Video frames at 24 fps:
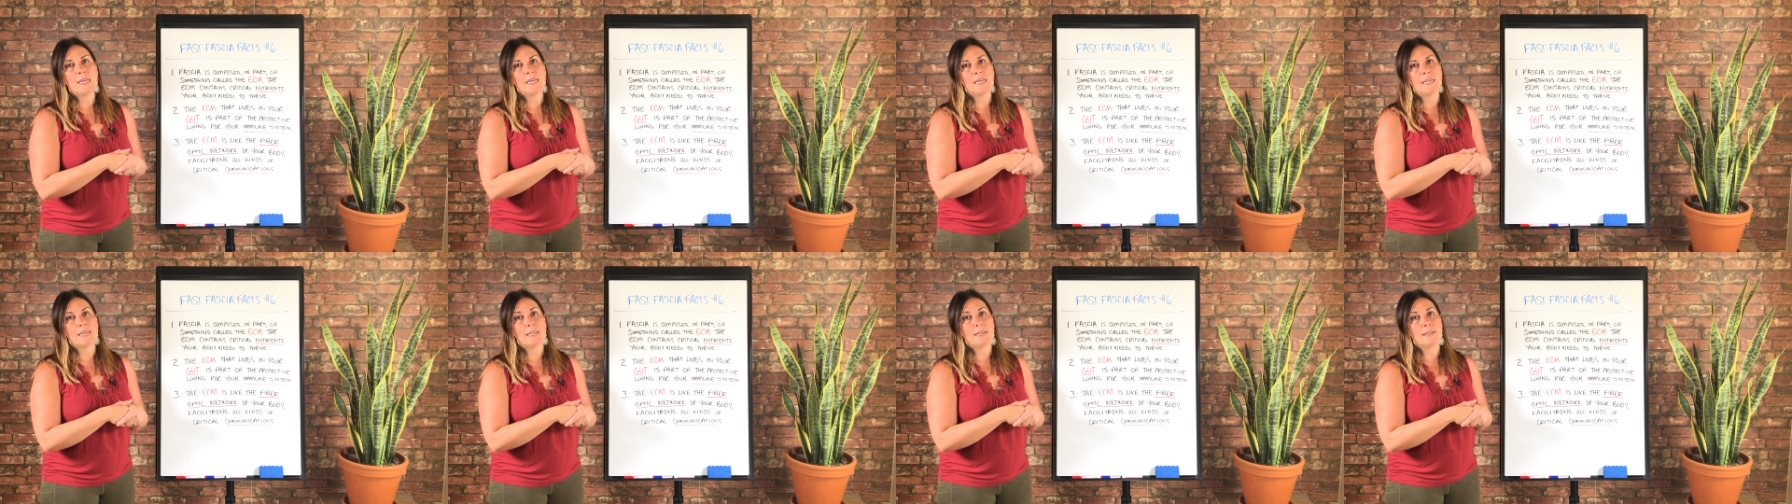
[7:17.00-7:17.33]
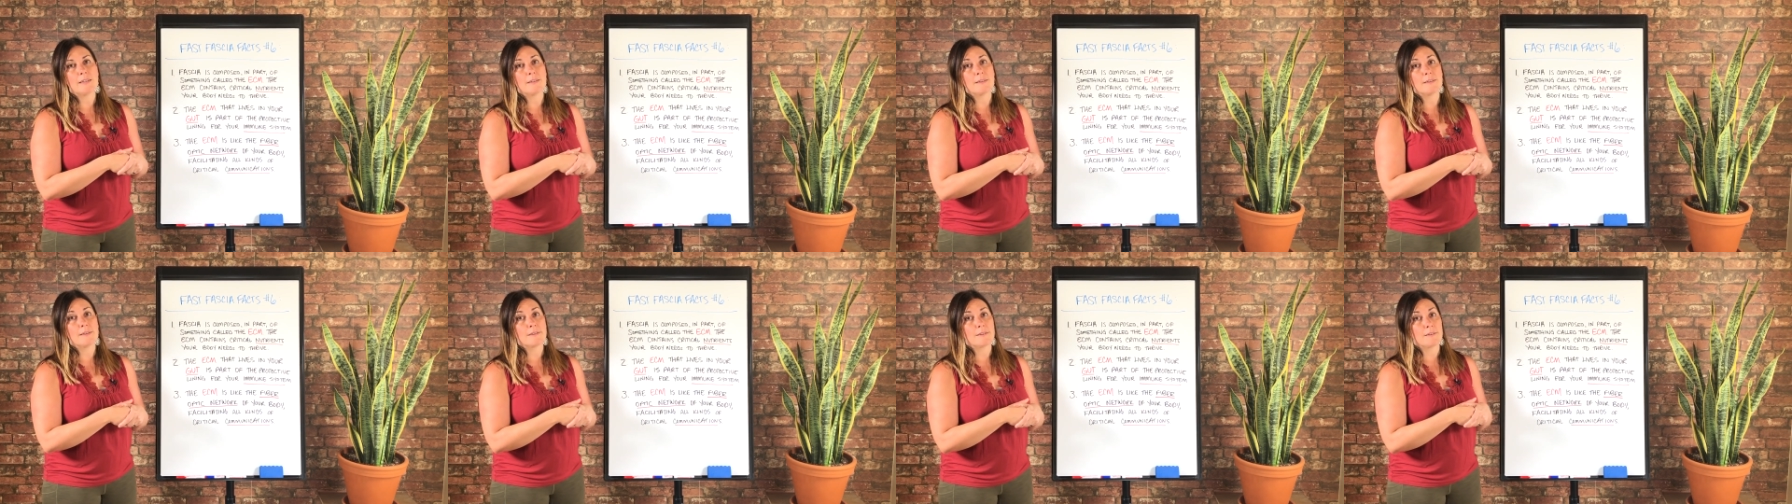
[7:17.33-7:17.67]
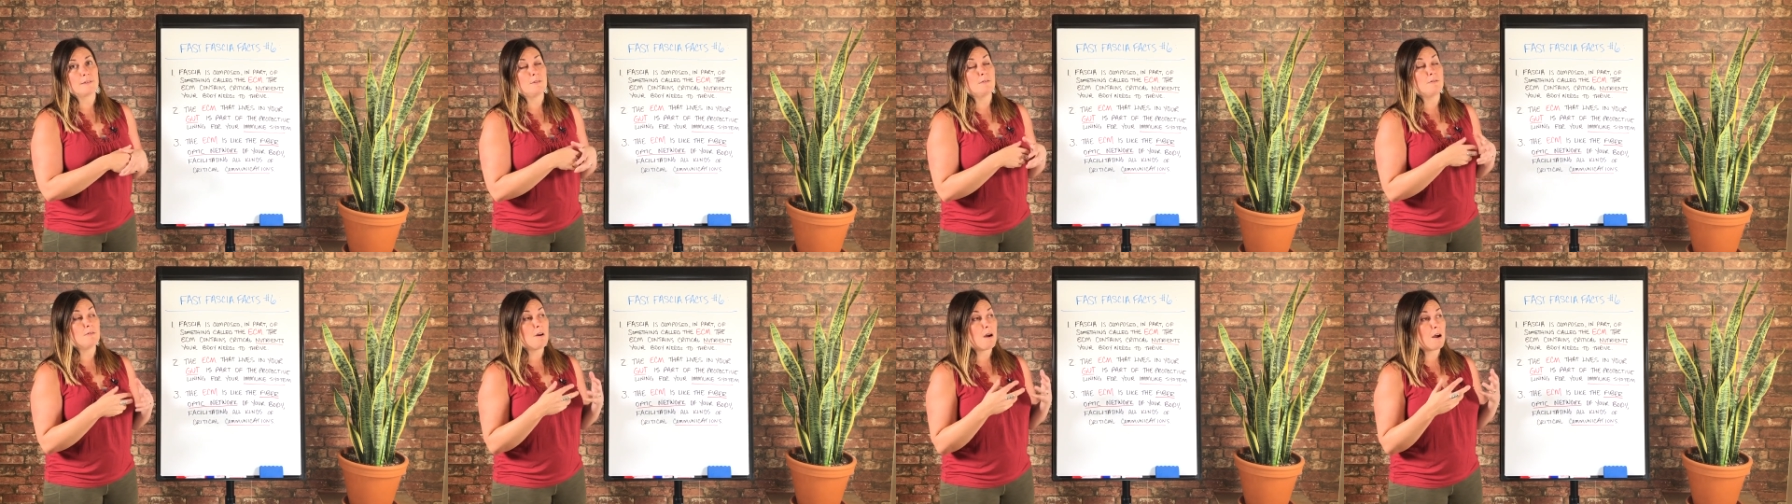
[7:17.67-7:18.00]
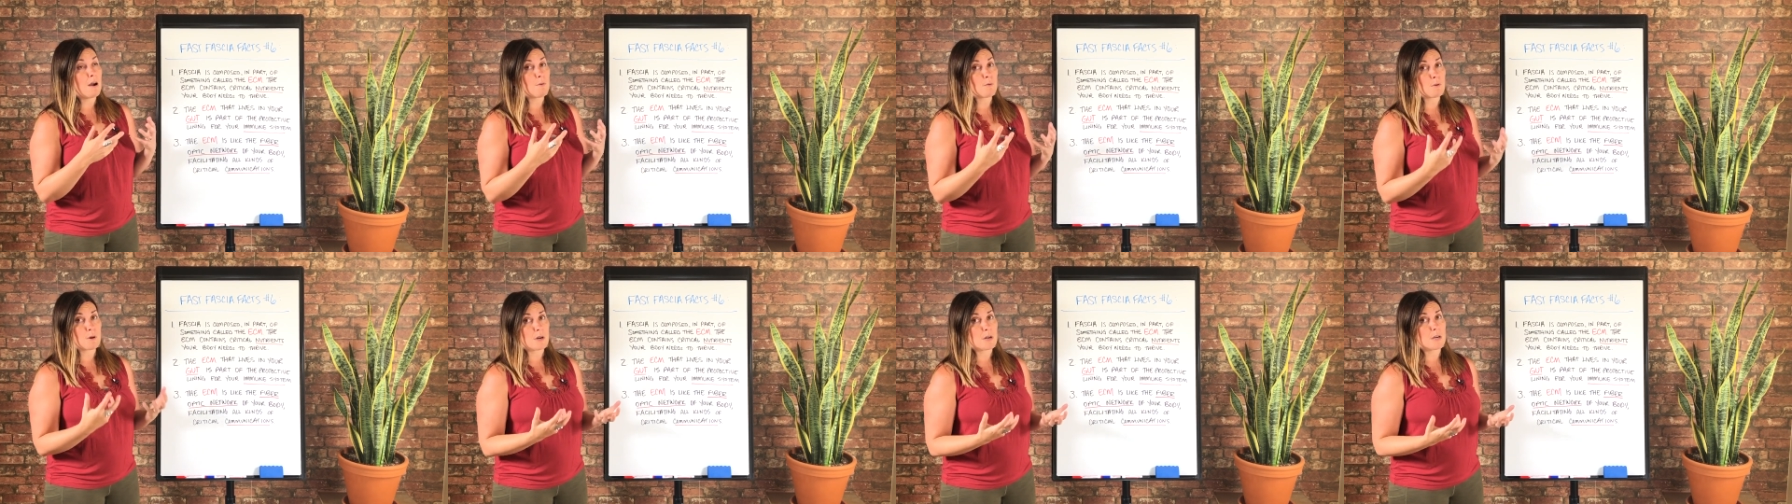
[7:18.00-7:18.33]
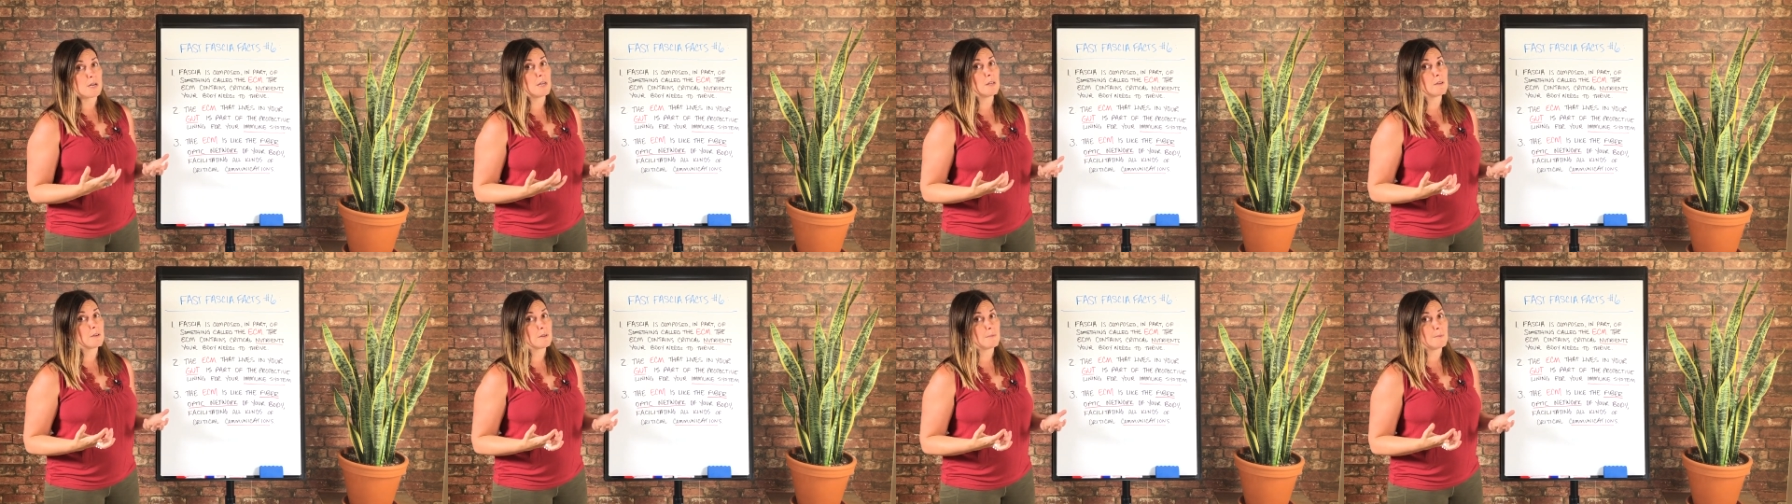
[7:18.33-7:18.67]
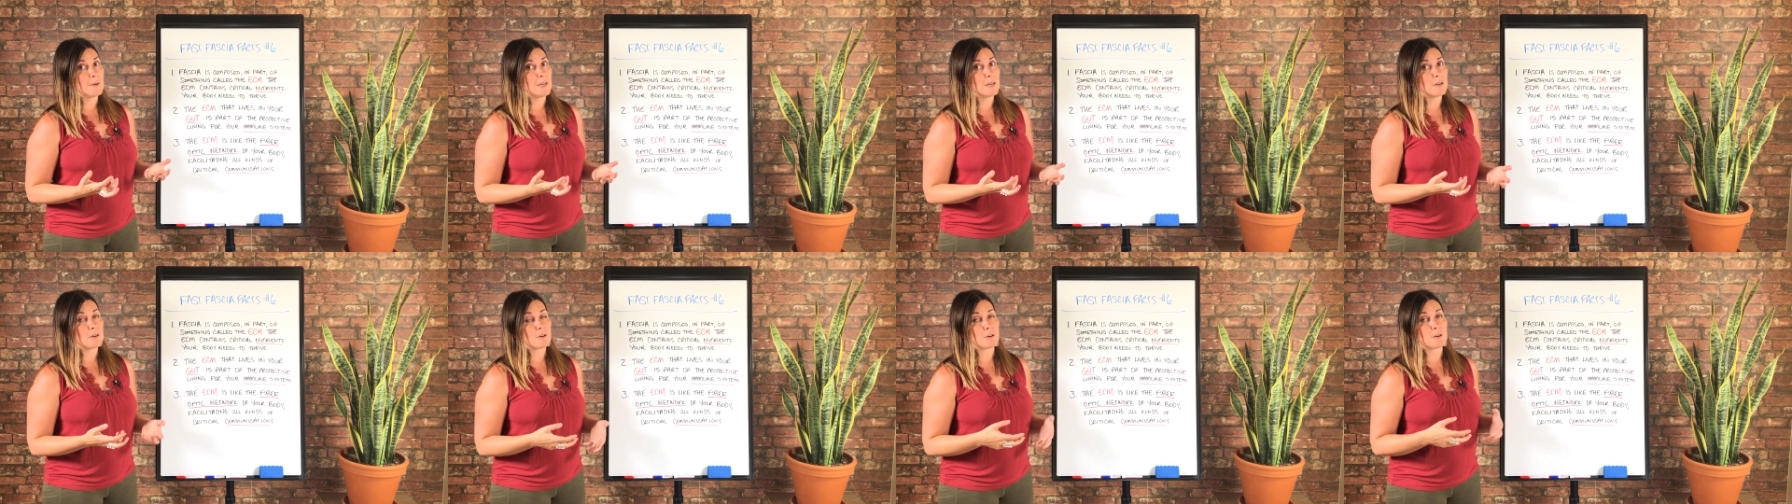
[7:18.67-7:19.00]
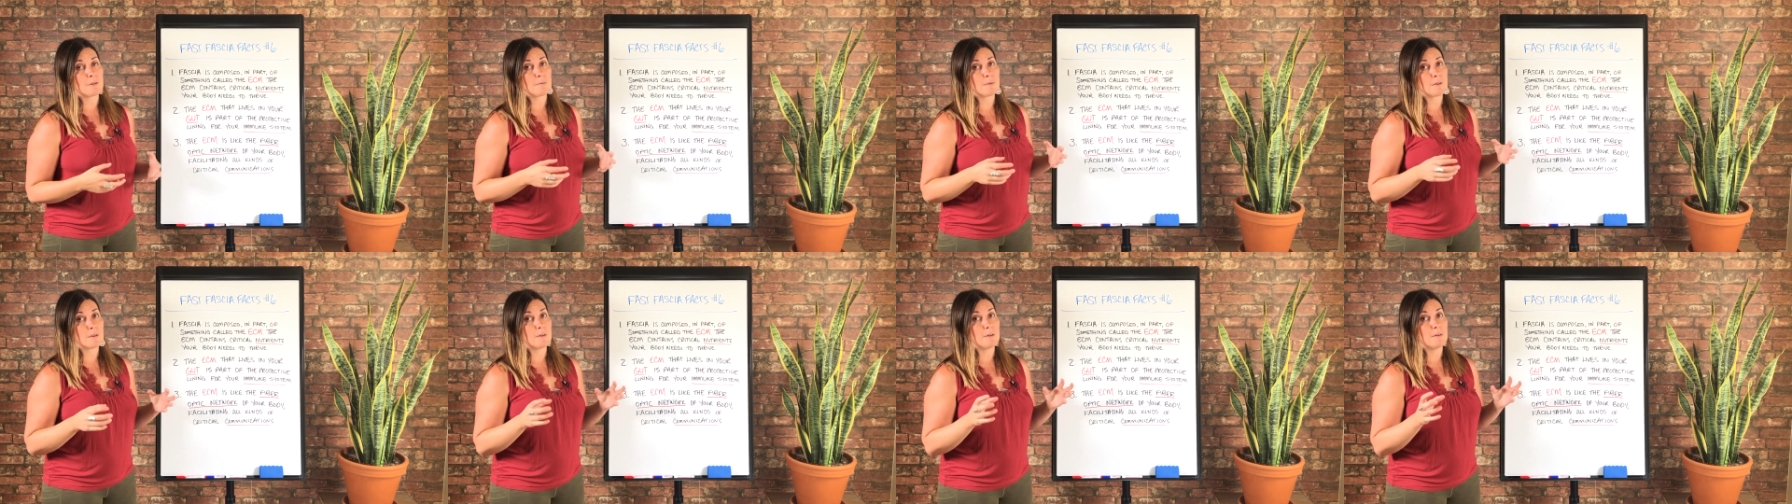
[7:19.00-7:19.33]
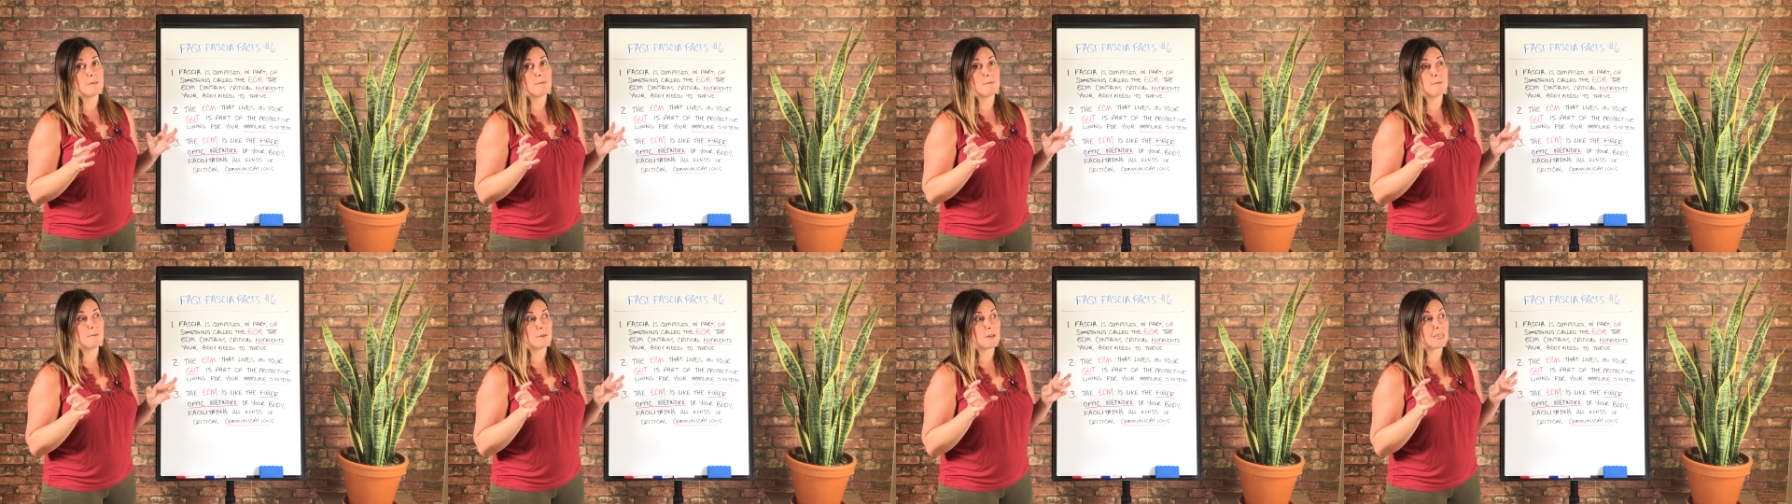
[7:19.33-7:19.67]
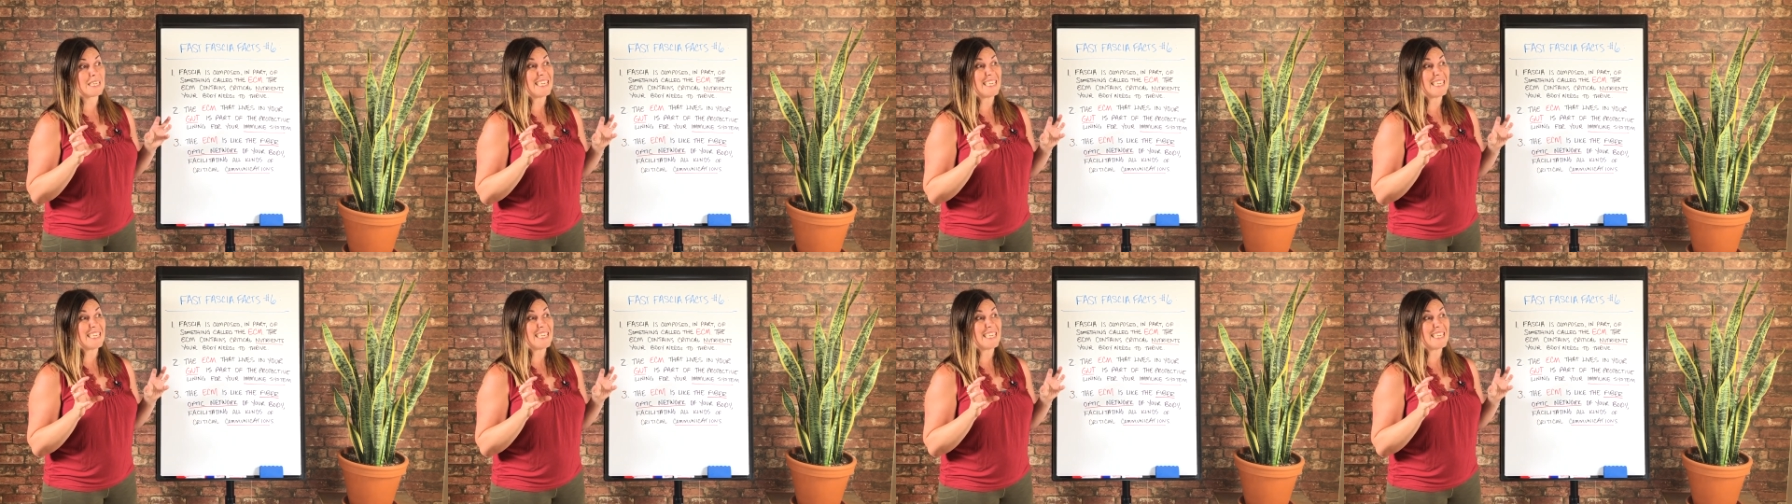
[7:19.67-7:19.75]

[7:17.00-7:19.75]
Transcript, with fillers: is not where it needs to be in terms of